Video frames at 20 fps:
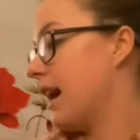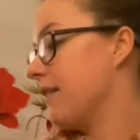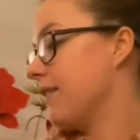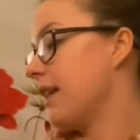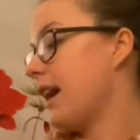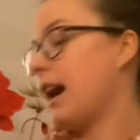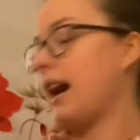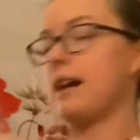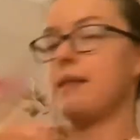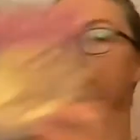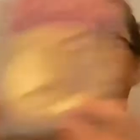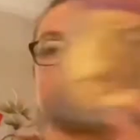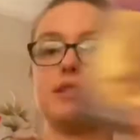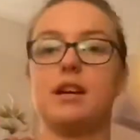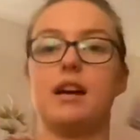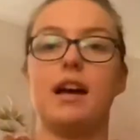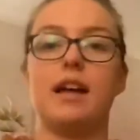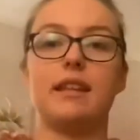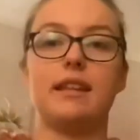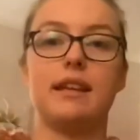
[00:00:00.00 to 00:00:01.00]
Harry Potter
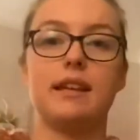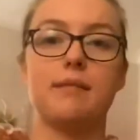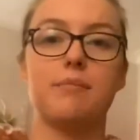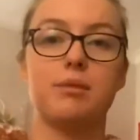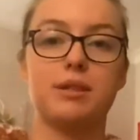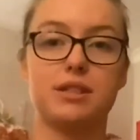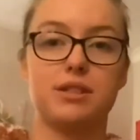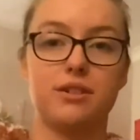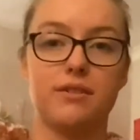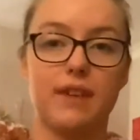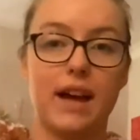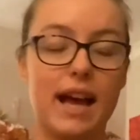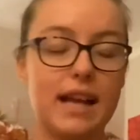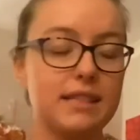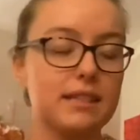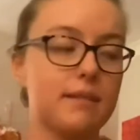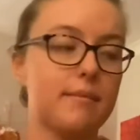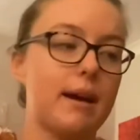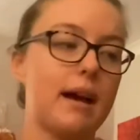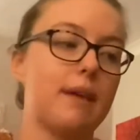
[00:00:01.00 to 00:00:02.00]
and the Prisoner of
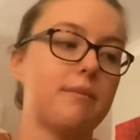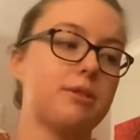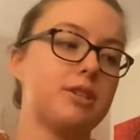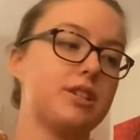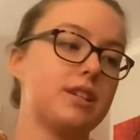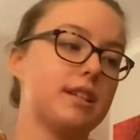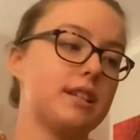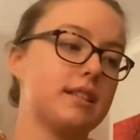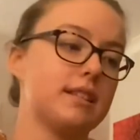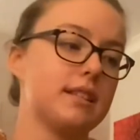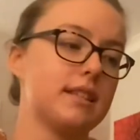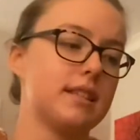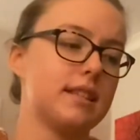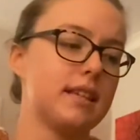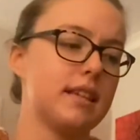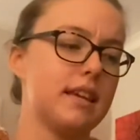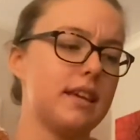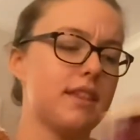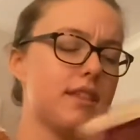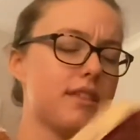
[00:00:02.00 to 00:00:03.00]
Azkaban, which is
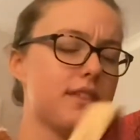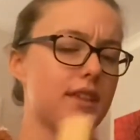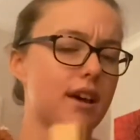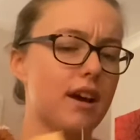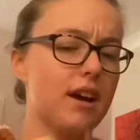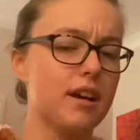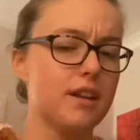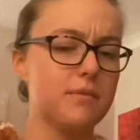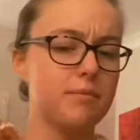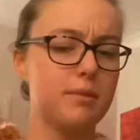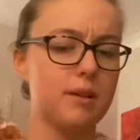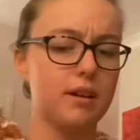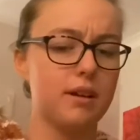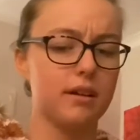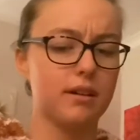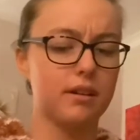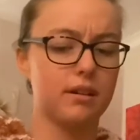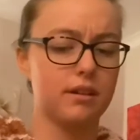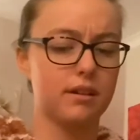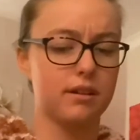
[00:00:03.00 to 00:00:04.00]
the third
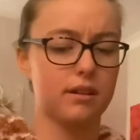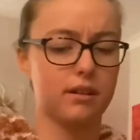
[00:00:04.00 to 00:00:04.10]
book,